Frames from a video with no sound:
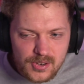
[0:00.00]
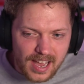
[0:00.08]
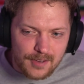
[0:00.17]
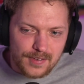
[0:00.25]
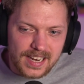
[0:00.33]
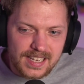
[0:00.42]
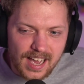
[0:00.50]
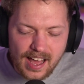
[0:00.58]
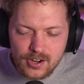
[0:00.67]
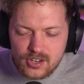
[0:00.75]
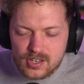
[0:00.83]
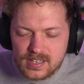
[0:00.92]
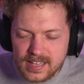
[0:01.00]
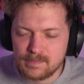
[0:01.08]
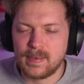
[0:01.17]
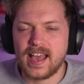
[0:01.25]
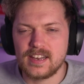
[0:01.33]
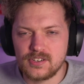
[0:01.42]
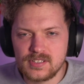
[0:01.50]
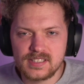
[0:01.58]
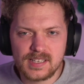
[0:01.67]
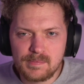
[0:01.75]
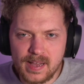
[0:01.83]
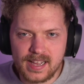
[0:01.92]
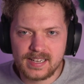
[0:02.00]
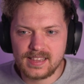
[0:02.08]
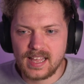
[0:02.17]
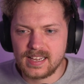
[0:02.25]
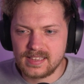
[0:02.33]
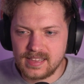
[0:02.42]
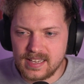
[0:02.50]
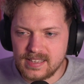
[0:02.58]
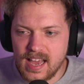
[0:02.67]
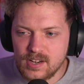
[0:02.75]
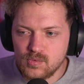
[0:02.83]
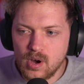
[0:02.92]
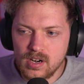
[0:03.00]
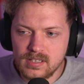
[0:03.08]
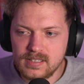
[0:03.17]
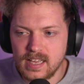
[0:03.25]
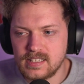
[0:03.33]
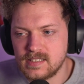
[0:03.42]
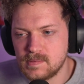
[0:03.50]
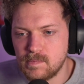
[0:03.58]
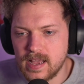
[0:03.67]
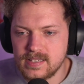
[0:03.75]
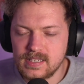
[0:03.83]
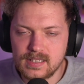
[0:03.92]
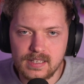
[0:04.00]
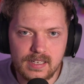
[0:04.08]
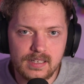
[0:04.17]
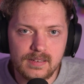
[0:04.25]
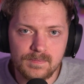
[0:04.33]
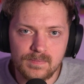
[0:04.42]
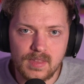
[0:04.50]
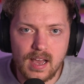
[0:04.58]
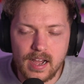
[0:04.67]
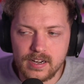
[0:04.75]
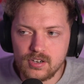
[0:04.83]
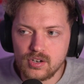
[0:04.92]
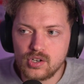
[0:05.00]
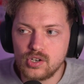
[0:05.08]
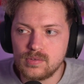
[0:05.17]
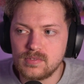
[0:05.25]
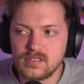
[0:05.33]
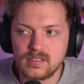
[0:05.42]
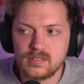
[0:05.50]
you have any other like patterns in mind, like that one, that's basically either could